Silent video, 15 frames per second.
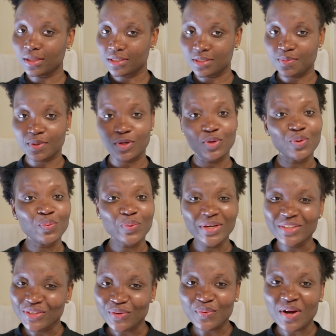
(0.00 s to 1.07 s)
depending on
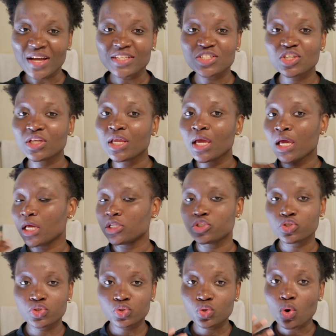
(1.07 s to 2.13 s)
when you're watching, and
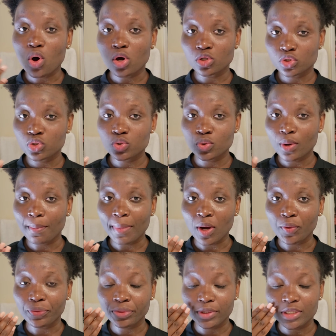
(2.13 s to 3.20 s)
just talk to you
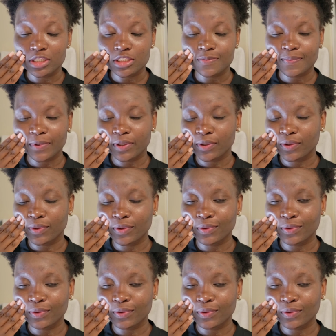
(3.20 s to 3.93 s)
about this. But